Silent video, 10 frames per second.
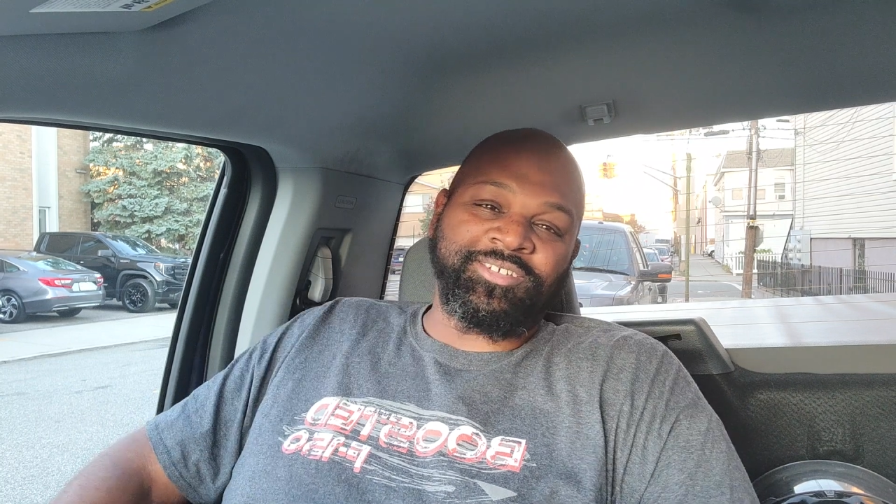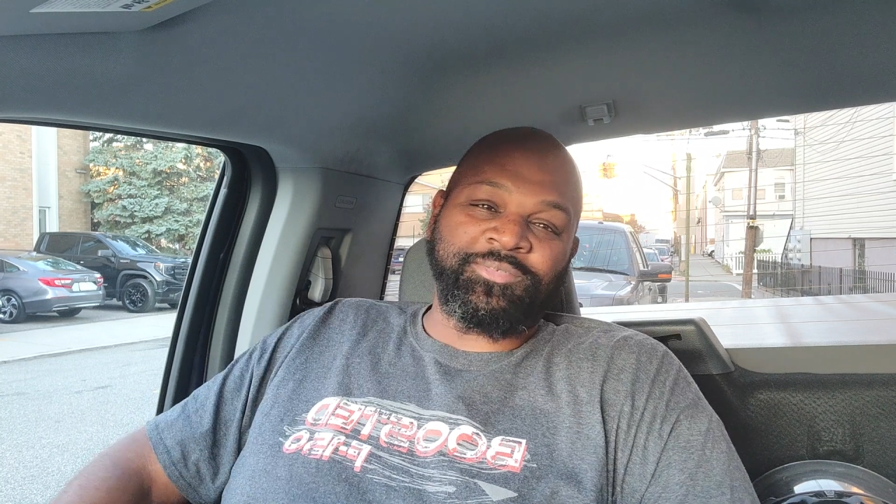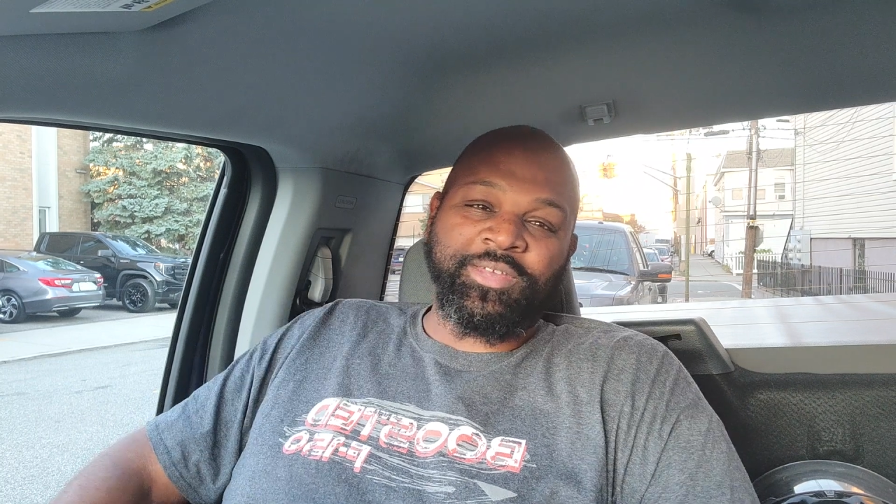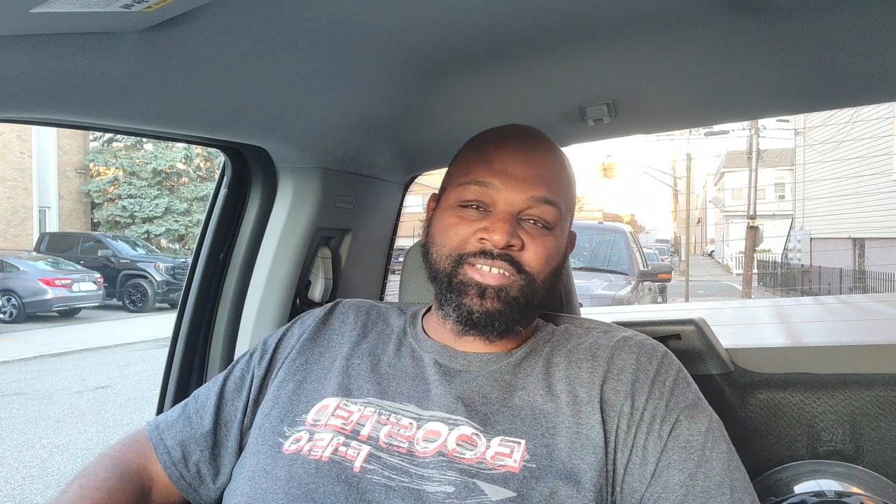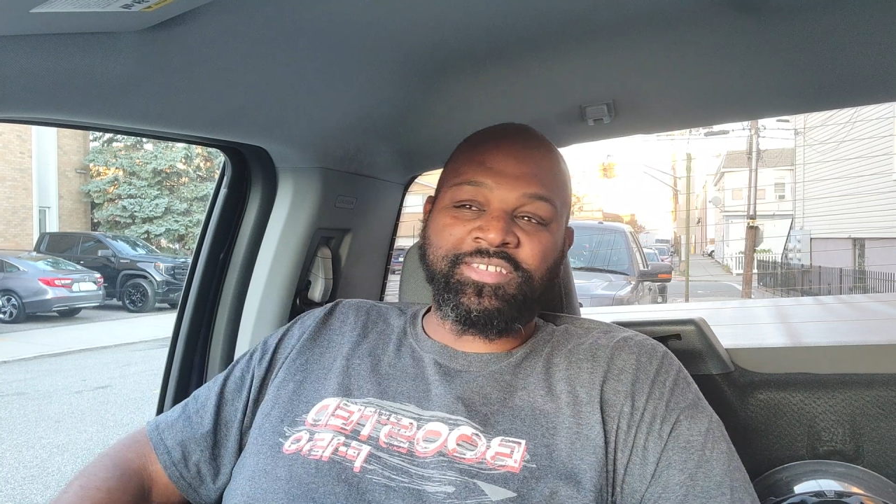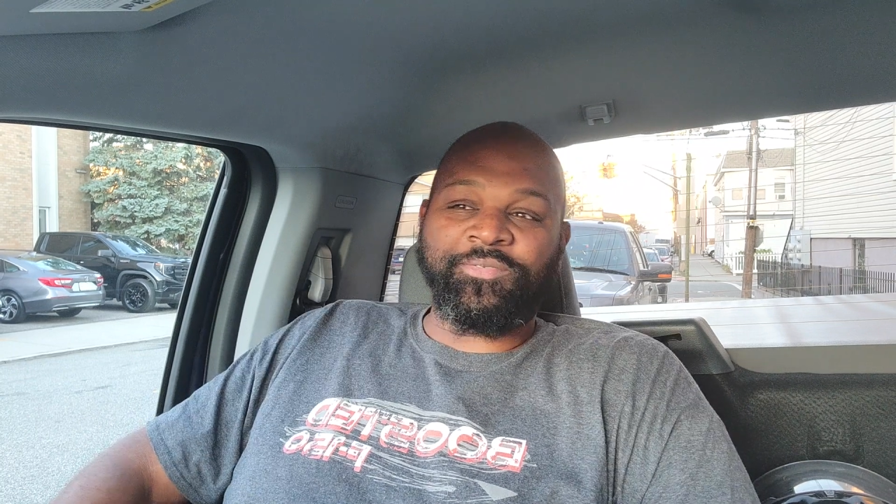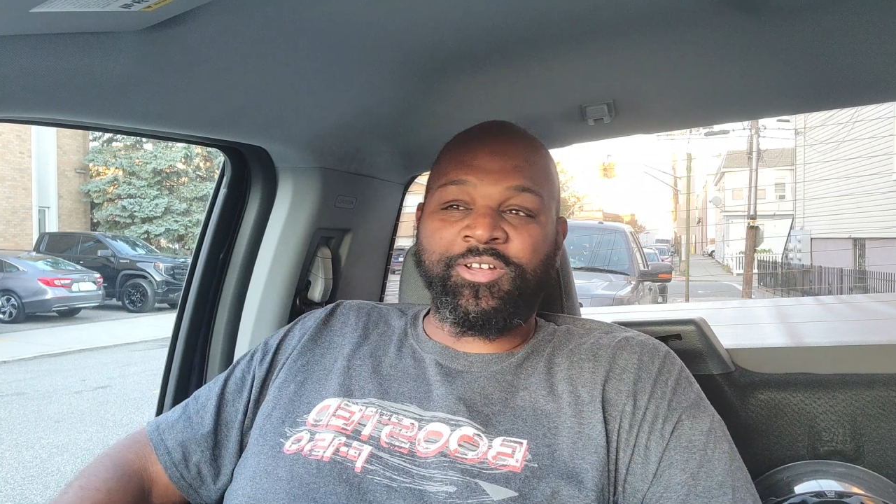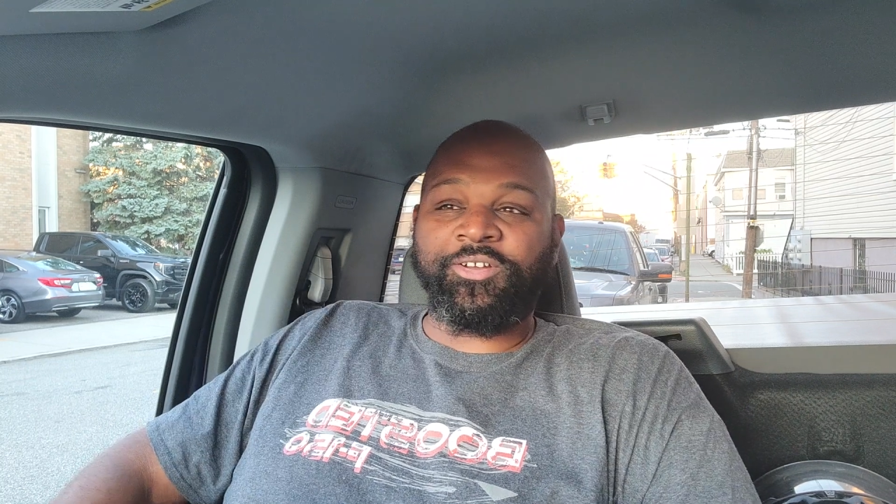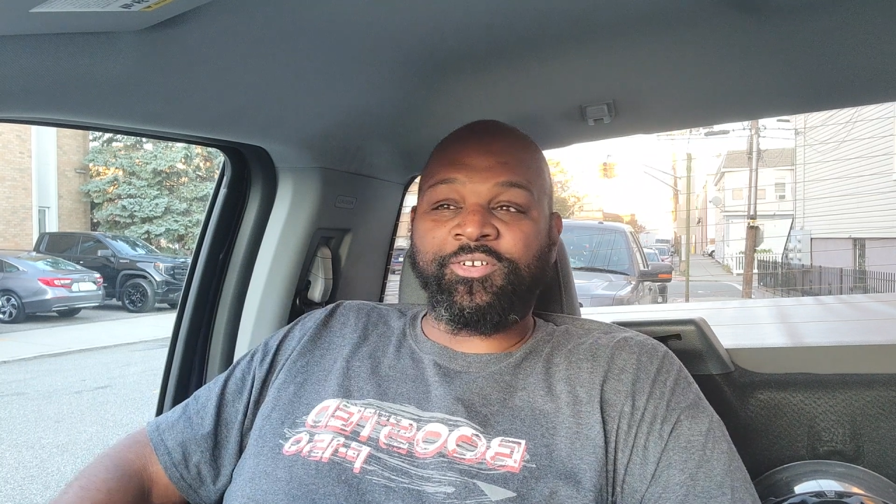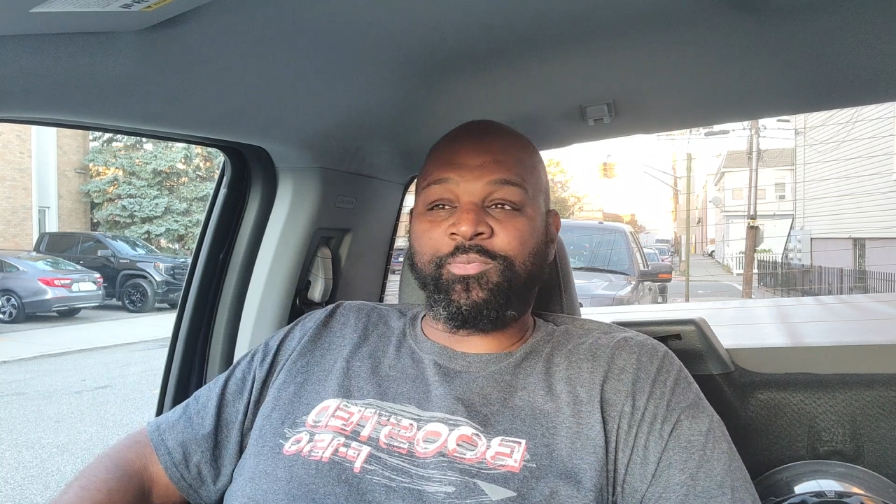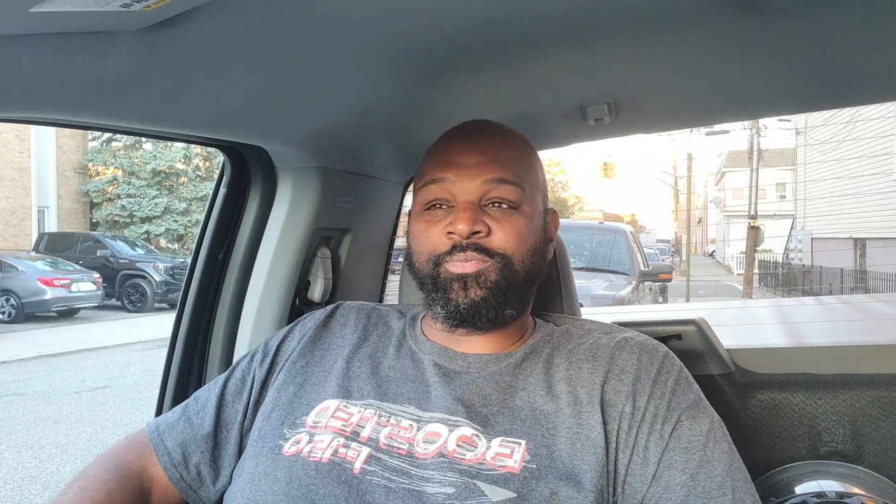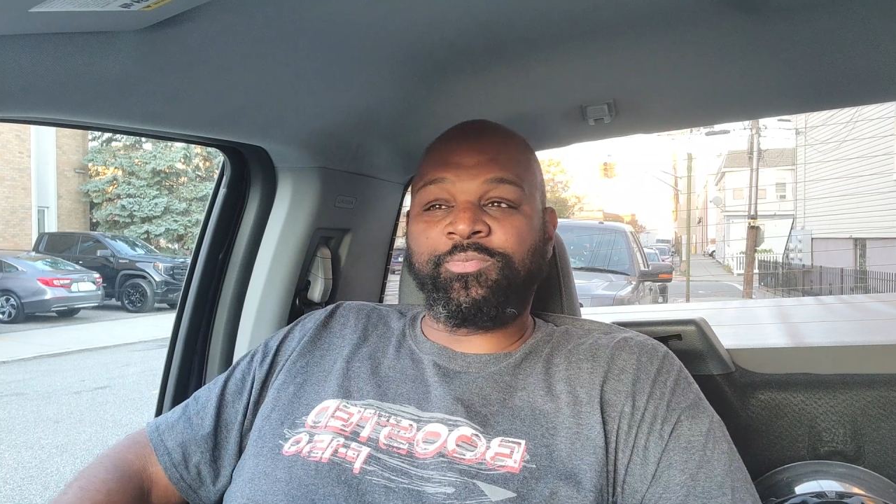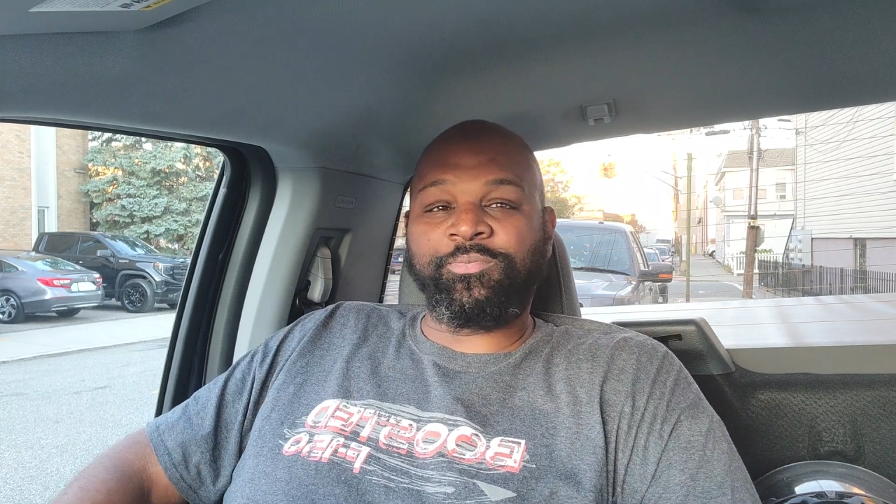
It's making 700